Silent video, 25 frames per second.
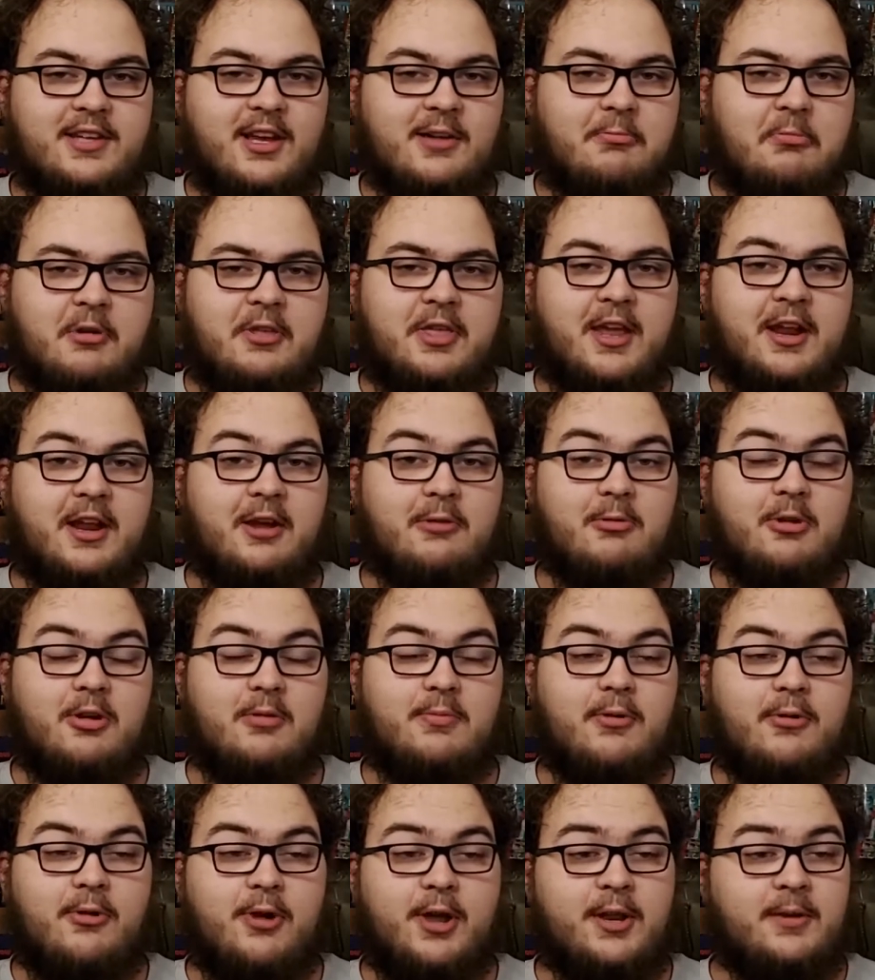up with any real
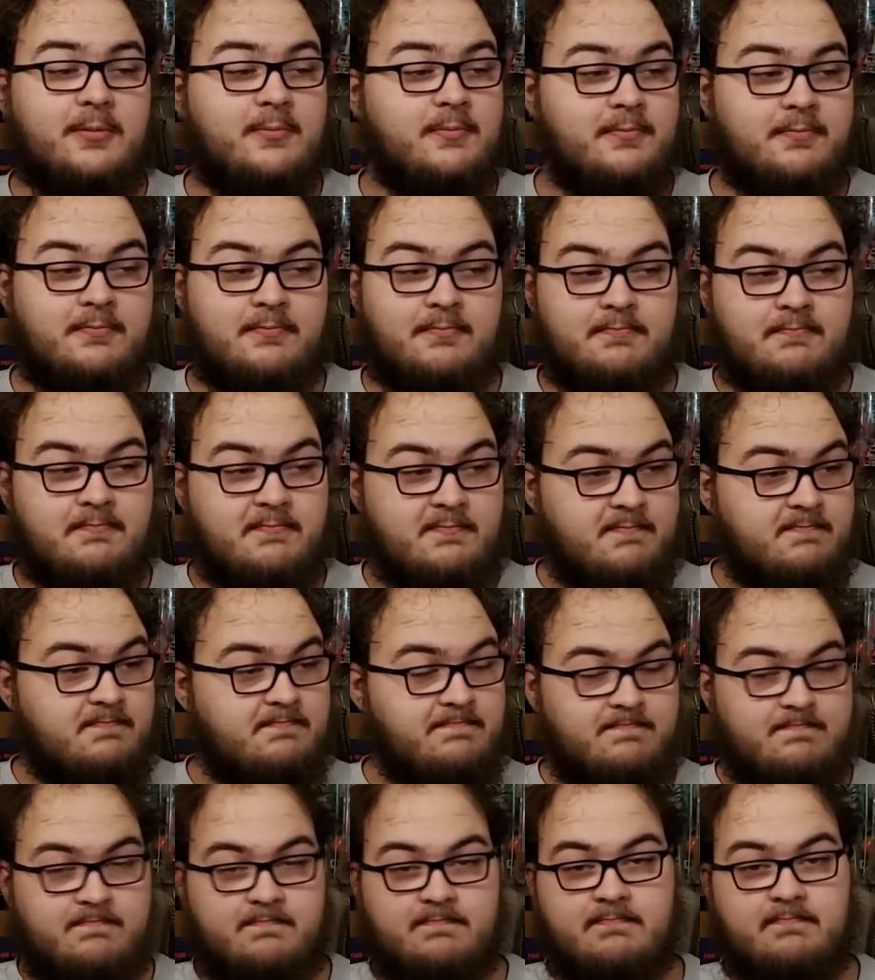point,
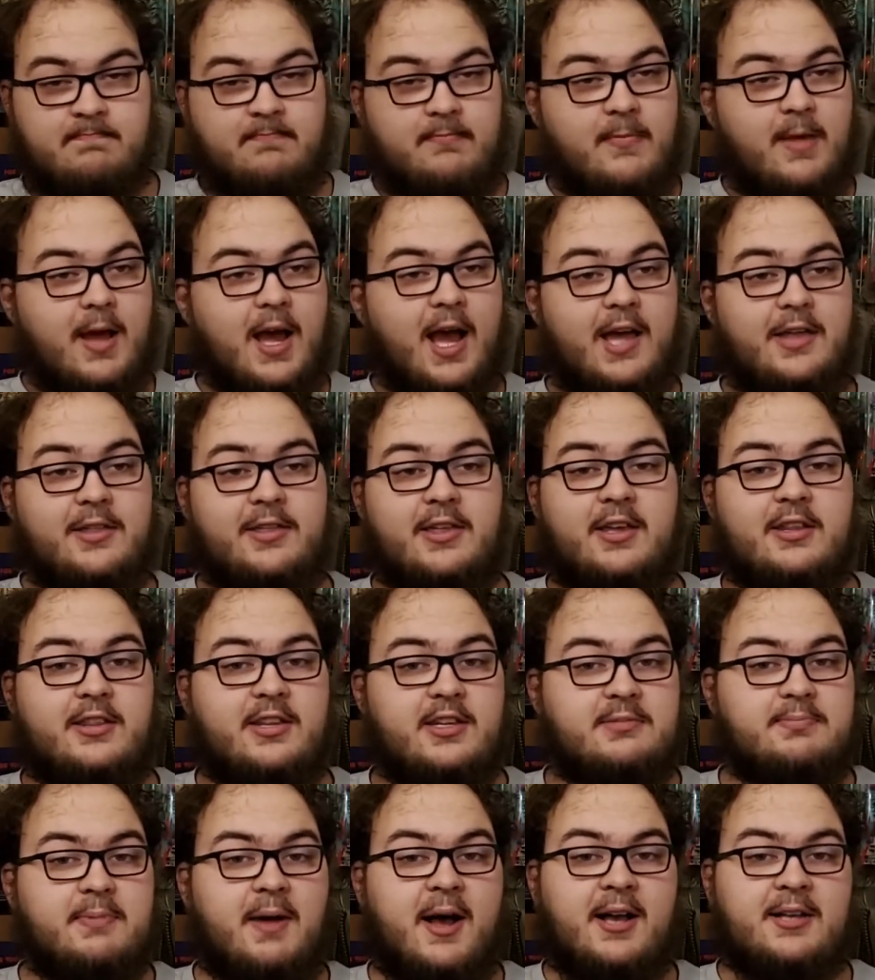I think
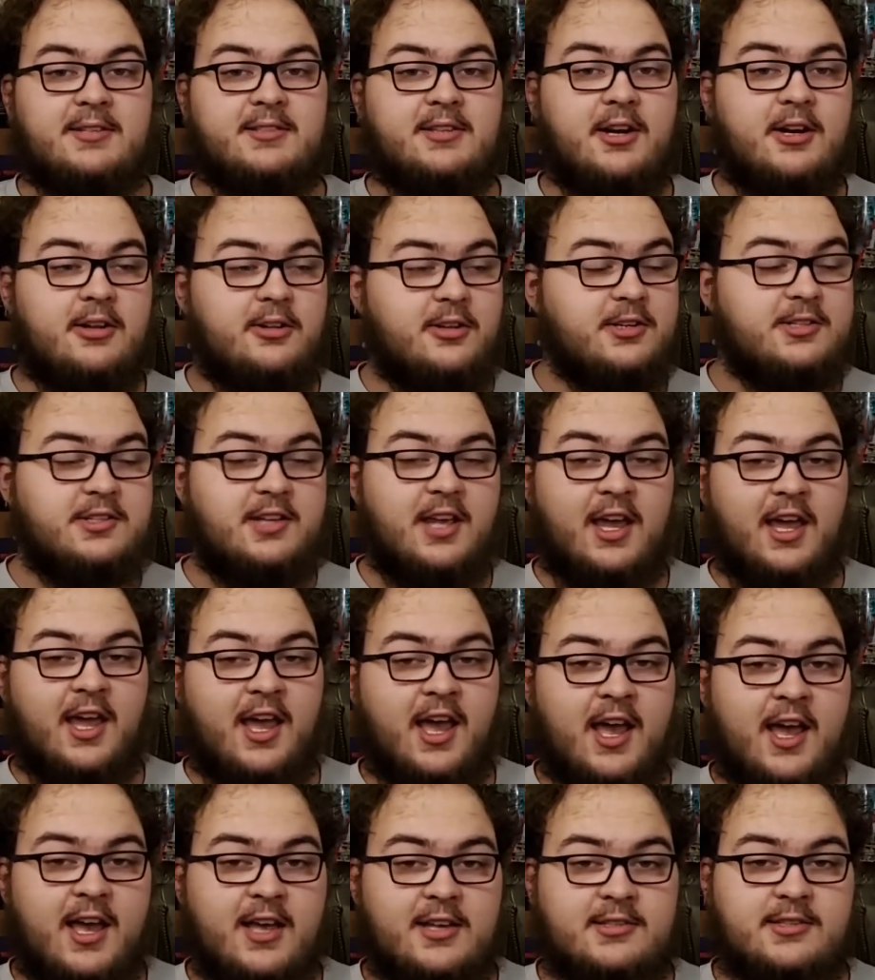this box art looks like
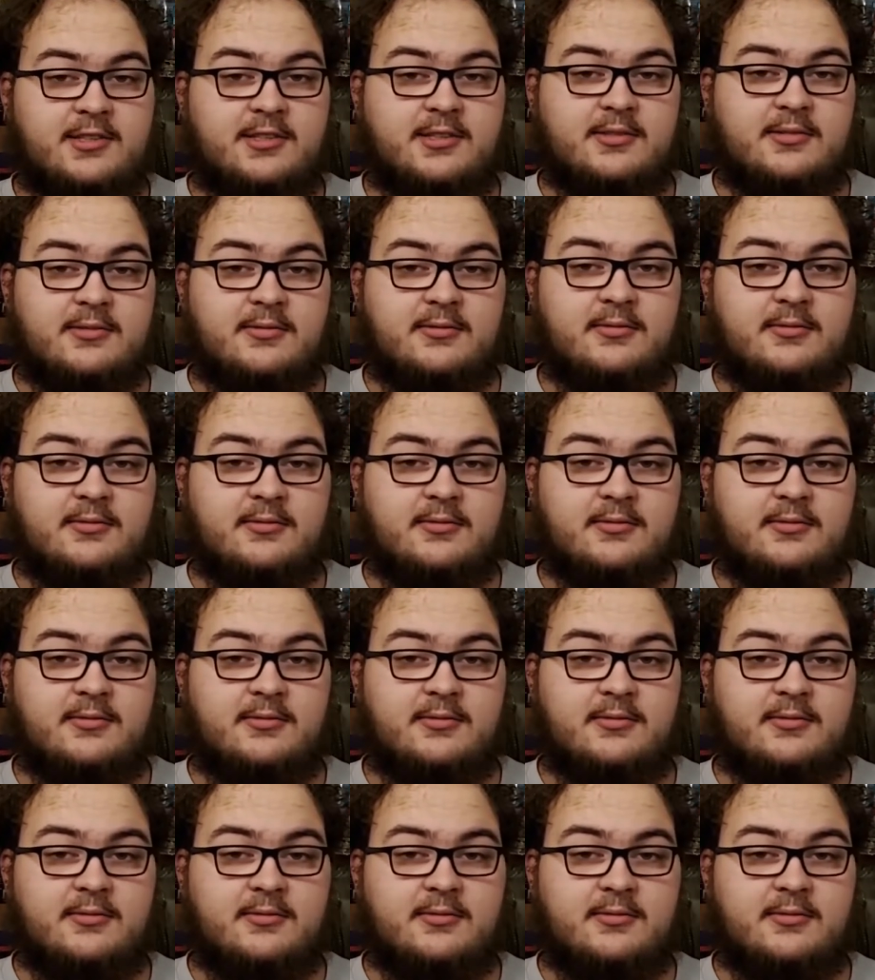ass.